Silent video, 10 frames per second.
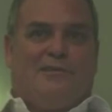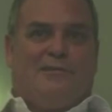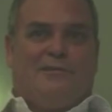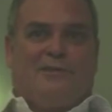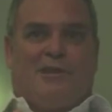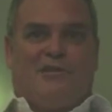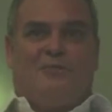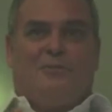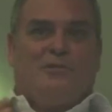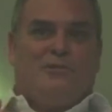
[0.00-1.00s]
and
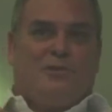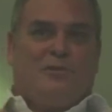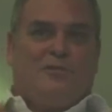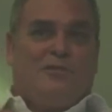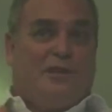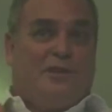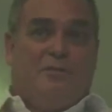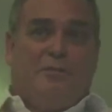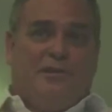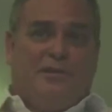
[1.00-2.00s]
customer service end of the
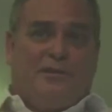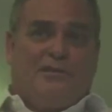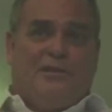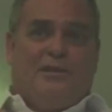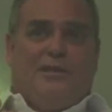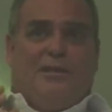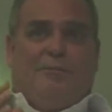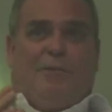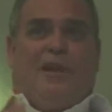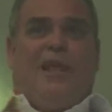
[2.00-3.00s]
business,
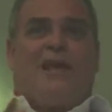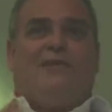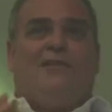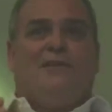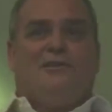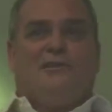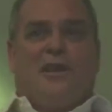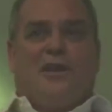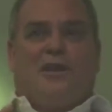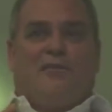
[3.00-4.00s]
but lack the
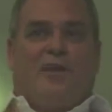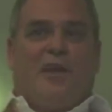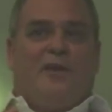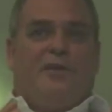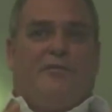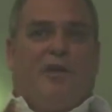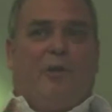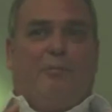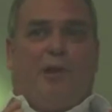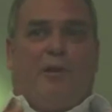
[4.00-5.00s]
understanding of how to develop
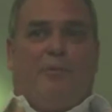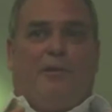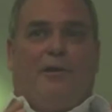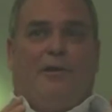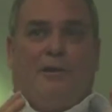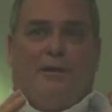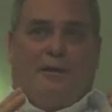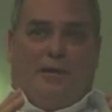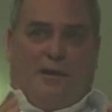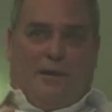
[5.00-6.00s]
proper
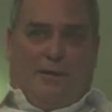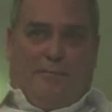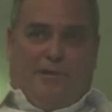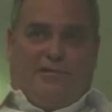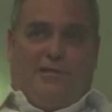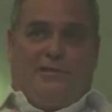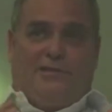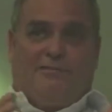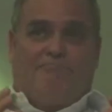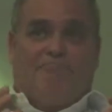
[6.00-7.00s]
budgets
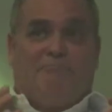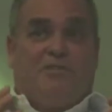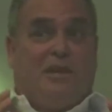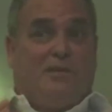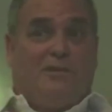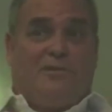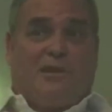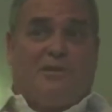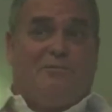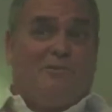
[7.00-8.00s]
to get those
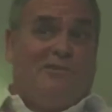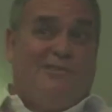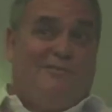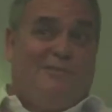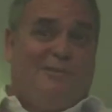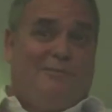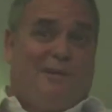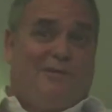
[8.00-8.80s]
customers in the first place.